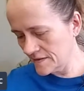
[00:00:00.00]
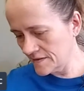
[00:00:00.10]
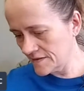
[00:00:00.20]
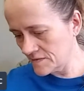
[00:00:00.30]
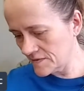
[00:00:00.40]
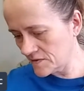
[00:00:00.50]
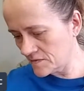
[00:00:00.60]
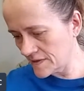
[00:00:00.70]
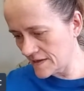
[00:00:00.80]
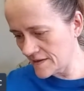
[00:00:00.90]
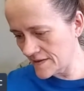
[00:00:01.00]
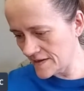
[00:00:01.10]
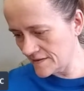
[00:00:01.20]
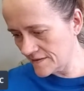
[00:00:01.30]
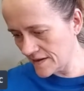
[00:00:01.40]
Let's see what's going on on the
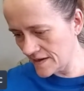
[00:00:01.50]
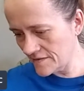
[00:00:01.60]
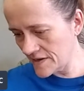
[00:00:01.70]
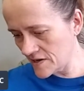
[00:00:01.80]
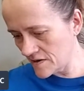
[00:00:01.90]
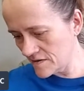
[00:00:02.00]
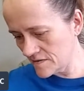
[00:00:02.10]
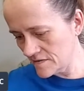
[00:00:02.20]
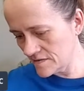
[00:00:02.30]
inside of here.